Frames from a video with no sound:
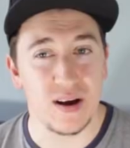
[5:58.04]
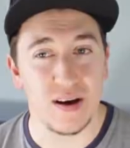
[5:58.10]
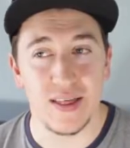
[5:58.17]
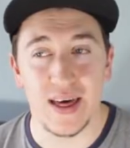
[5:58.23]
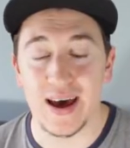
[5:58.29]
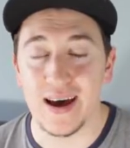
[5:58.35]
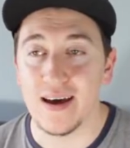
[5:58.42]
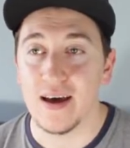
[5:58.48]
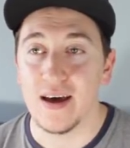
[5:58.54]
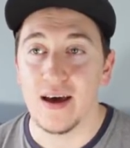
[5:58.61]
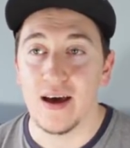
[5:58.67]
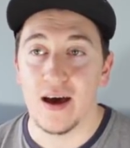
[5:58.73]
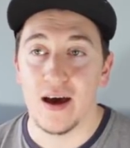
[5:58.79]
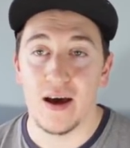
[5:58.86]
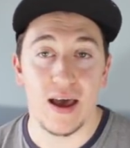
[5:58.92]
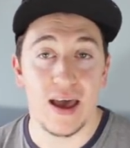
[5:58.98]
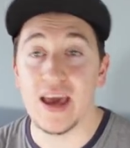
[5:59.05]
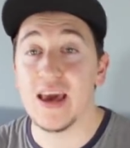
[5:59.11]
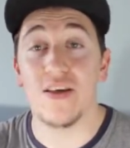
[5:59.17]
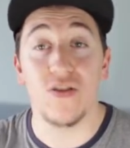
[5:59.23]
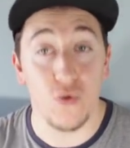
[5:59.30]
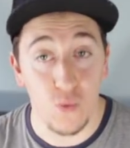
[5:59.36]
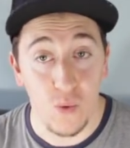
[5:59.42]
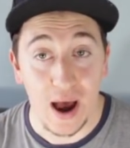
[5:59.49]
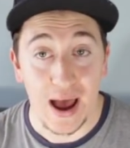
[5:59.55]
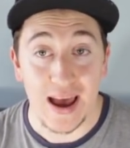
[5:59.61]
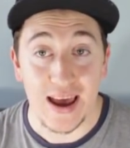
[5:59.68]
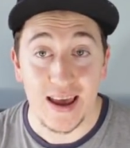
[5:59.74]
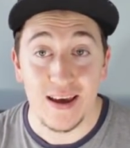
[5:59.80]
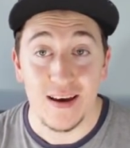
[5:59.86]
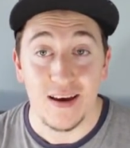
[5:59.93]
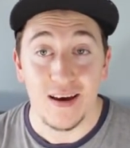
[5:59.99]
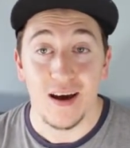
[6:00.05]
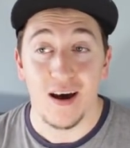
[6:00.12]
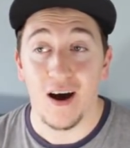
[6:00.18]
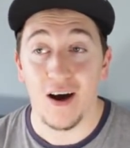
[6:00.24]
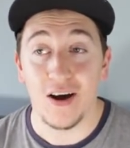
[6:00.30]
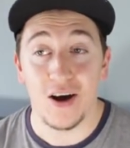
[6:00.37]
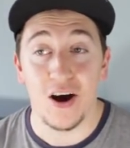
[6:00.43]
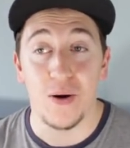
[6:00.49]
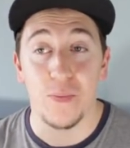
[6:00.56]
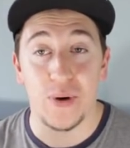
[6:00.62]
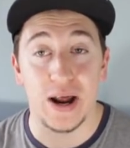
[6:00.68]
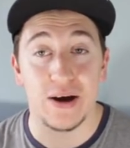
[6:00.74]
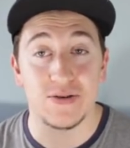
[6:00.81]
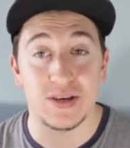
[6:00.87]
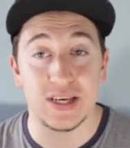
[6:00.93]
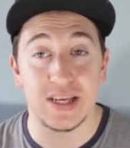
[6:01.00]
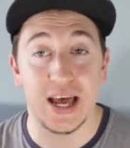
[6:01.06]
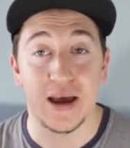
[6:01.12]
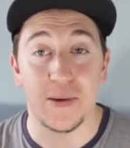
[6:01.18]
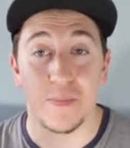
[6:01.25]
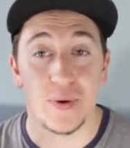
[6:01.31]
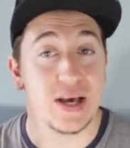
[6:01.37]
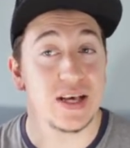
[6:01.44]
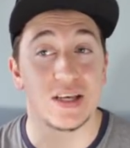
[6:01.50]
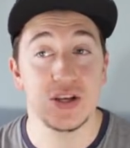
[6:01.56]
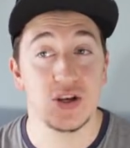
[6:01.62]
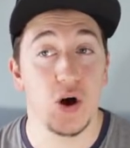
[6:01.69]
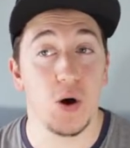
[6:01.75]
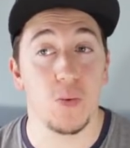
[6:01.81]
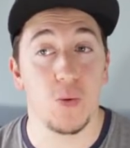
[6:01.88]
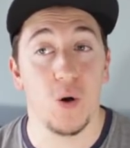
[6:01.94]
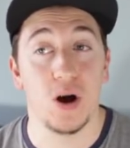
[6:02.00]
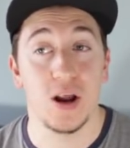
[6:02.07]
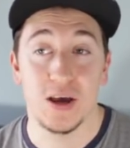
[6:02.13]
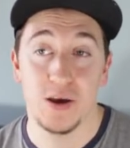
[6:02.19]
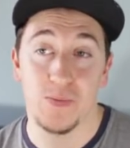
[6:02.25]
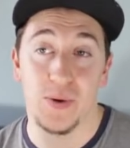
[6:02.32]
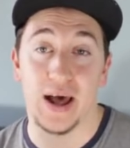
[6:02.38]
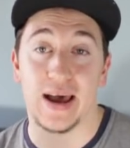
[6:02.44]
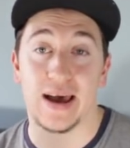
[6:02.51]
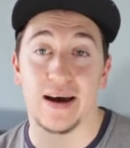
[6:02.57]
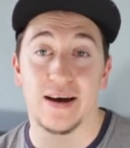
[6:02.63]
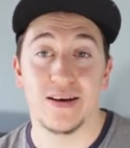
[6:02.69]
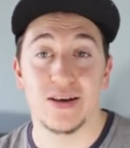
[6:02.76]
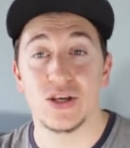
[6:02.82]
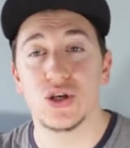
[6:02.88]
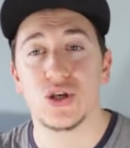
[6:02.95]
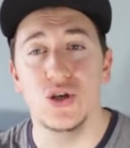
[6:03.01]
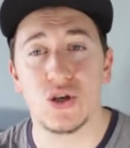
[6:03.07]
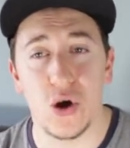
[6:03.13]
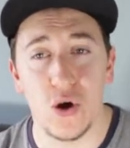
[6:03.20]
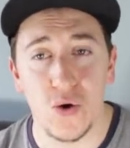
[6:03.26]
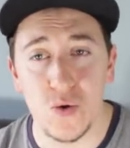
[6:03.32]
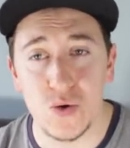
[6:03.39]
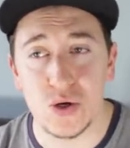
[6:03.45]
like that. Either way, I can't pronounce his name, but he's a top quality player. So